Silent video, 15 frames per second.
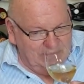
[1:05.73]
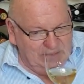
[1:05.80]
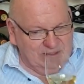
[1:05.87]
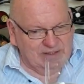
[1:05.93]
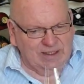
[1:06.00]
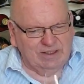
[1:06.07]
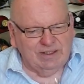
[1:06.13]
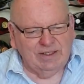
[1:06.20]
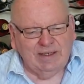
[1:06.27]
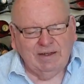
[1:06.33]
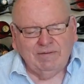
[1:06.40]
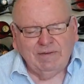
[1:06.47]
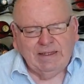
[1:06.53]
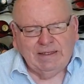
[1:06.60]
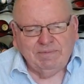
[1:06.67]
such a
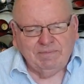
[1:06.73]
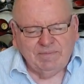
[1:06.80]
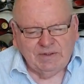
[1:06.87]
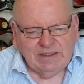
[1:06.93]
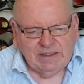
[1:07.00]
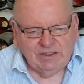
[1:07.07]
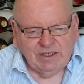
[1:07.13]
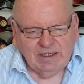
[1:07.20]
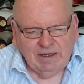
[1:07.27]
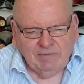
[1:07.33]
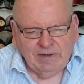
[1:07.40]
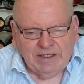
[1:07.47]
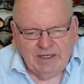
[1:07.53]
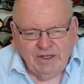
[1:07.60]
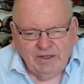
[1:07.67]
lovely
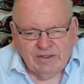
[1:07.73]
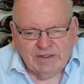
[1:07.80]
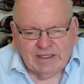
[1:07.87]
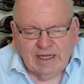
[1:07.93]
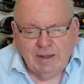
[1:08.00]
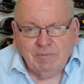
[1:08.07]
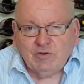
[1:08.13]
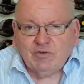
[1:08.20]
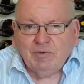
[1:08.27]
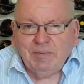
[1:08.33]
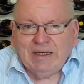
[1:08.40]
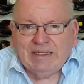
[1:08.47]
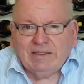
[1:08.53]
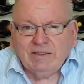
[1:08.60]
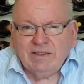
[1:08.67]
nose. It comes from
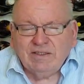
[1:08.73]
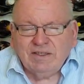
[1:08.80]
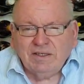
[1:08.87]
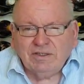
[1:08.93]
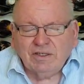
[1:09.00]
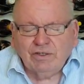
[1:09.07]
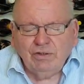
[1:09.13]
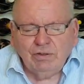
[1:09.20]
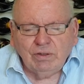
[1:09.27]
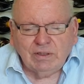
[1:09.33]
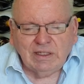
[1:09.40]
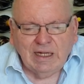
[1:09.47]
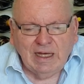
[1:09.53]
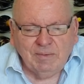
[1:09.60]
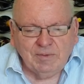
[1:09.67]
Elgin, so it's a cool
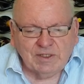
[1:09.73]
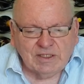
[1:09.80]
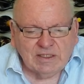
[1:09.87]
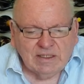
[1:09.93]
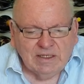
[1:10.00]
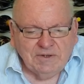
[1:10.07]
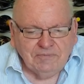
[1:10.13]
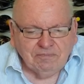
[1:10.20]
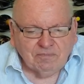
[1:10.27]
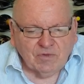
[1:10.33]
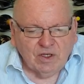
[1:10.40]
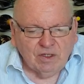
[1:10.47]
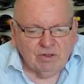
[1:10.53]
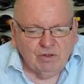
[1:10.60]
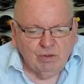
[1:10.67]
climate
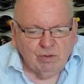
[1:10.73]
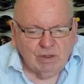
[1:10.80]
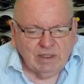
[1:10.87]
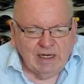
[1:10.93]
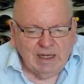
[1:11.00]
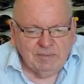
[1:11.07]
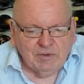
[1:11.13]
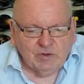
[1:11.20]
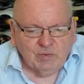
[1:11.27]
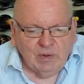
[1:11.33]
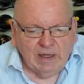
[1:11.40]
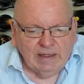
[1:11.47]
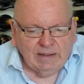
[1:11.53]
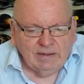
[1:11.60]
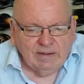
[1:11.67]

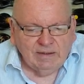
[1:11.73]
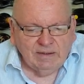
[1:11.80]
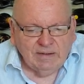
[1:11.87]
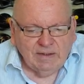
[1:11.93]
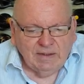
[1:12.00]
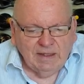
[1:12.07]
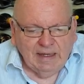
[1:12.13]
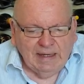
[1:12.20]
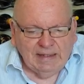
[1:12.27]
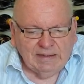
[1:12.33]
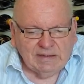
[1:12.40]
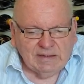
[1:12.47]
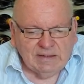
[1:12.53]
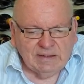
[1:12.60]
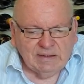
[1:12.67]
wine.
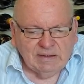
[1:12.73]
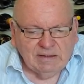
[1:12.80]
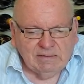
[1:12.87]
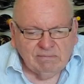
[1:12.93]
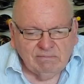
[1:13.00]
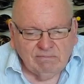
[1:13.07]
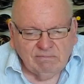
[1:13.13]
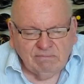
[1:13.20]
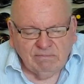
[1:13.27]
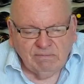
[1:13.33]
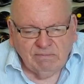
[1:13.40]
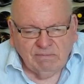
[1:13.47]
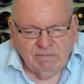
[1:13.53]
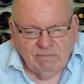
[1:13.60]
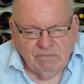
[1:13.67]
And
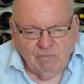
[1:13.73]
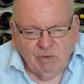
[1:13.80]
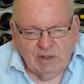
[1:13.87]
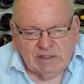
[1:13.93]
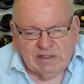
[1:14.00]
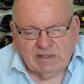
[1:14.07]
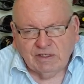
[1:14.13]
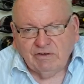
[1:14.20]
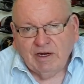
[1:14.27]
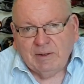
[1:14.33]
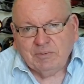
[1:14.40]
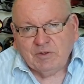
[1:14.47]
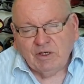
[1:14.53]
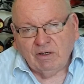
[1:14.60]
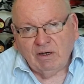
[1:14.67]
once the
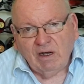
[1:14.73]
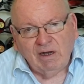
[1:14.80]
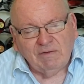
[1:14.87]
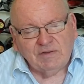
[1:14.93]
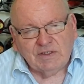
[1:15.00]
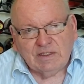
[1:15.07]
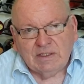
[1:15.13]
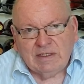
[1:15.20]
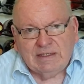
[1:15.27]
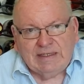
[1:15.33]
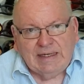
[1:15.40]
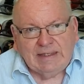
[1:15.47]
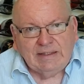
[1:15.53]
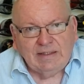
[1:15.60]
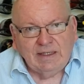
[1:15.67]
grapes are harvested and
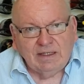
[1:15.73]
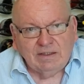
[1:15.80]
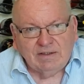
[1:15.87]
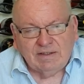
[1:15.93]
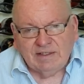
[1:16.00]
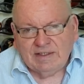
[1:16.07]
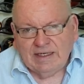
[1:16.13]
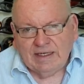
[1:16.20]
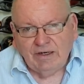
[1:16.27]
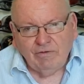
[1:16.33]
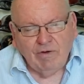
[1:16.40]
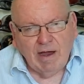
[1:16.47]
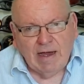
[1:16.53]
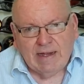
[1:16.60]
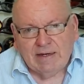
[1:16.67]
taken down to the cellar,
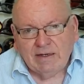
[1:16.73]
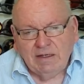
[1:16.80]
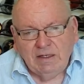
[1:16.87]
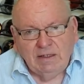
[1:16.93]
Ryan